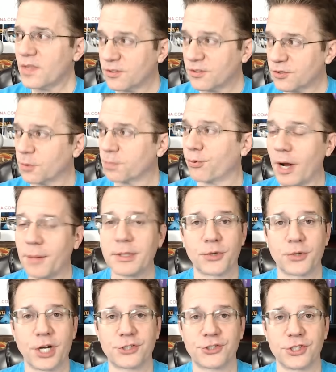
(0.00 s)
so probably
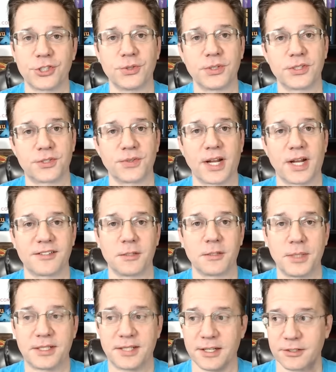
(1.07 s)
what I should do is do an
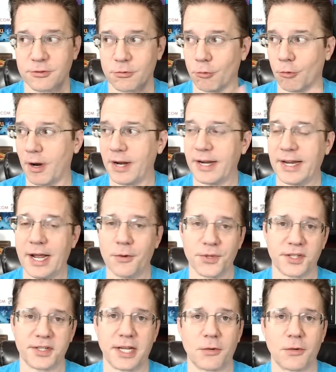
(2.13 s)
ICP test right now
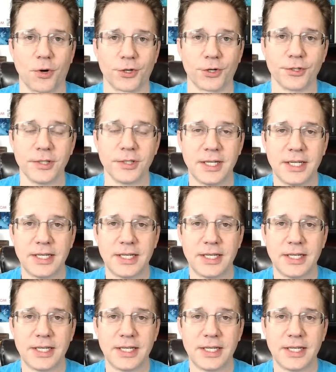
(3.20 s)
with the tank water,